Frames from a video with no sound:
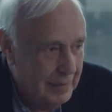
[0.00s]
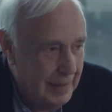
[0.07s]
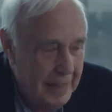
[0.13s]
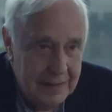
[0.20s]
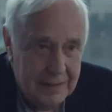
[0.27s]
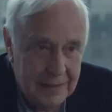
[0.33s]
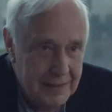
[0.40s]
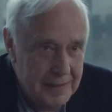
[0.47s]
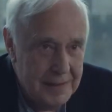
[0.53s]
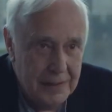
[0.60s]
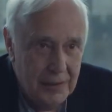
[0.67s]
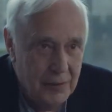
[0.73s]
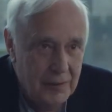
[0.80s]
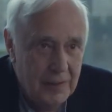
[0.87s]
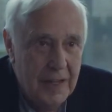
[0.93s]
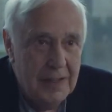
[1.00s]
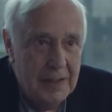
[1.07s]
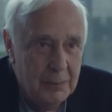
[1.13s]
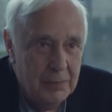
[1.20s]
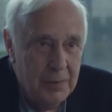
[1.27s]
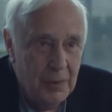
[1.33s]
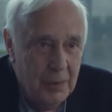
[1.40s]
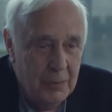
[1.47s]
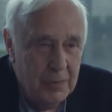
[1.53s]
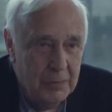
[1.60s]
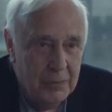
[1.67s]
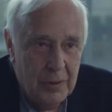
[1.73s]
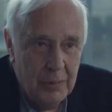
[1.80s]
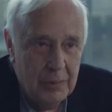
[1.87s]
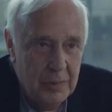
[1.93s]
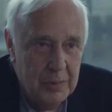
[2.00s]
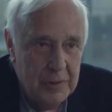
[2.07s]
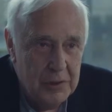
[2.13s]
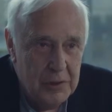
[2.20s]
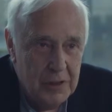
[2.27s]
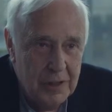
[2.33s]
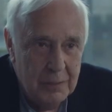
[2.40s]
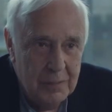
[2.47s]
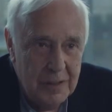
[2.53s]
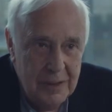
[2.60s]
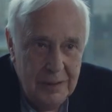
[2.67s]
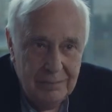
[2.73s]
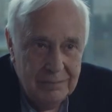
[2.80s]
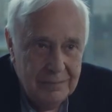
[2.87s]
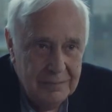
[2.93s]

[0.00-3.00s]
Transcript: Hitler solved the unemployment problem in Germany.